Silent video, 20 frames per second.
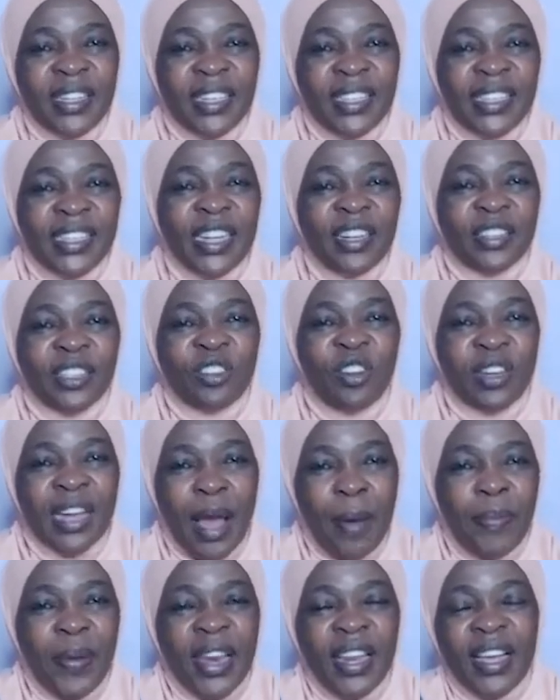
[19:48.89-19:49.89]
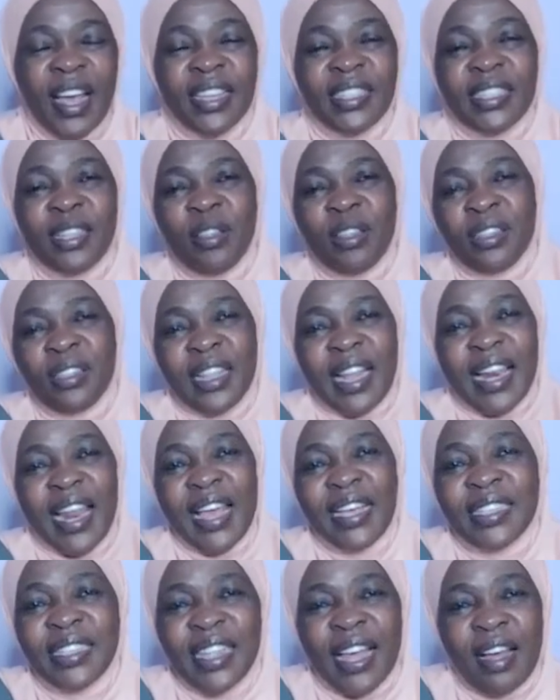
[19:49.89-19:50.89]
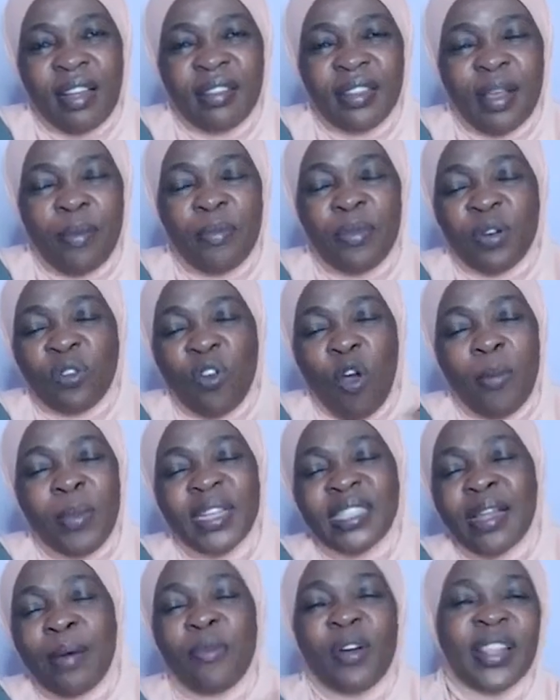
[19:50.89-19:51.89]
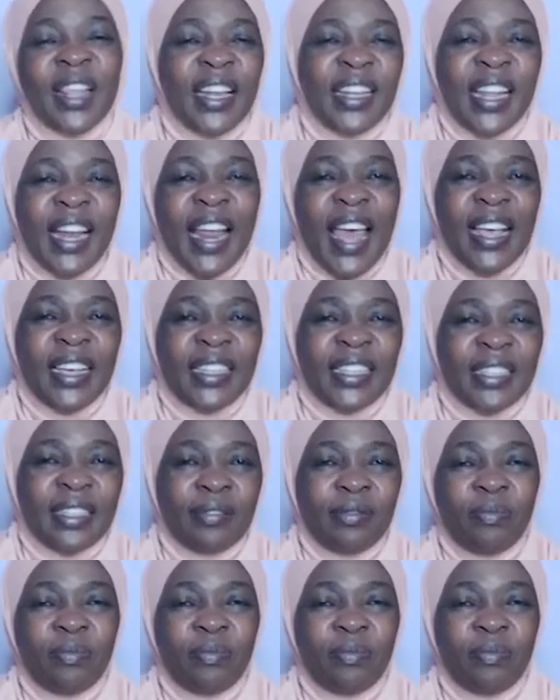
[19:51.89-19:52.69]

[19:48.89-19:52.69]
See, it's not happening. I see the likes are, the comments are more than the likes.